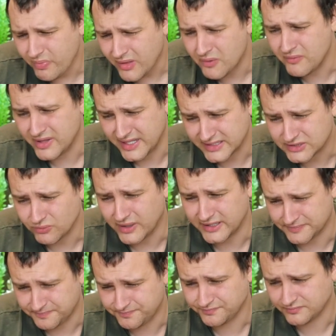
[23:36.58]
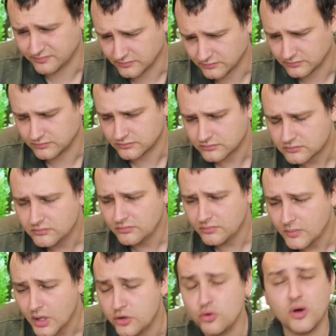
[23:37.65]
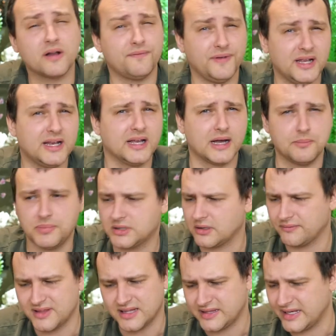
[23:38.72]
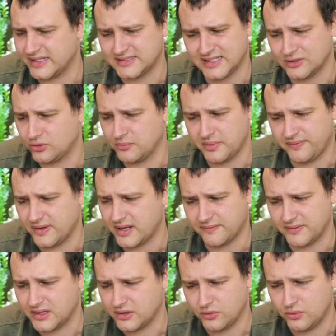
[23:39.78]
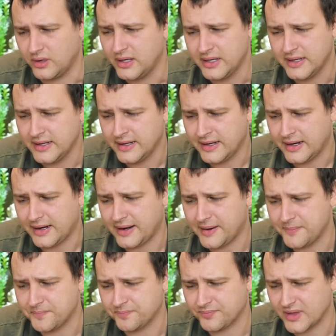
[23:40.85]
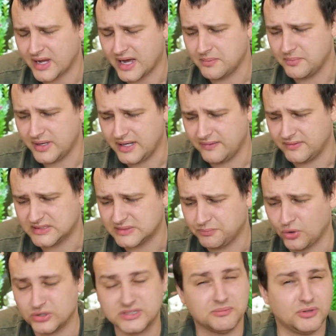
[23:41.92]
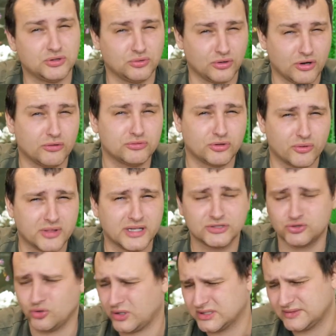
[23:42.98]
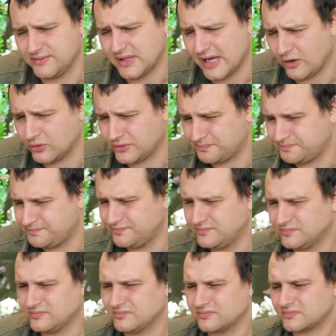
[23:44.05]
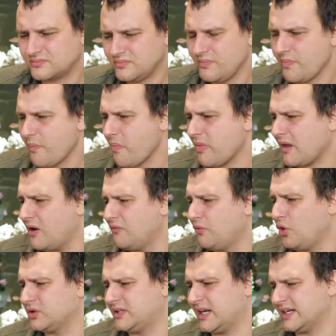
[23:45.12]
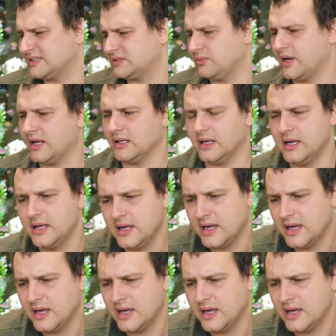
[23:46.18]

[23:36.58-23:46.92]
With this one, you are feeling a bit of the things, and to be fair with you, I believe it's possible to go through this sauce without water as well.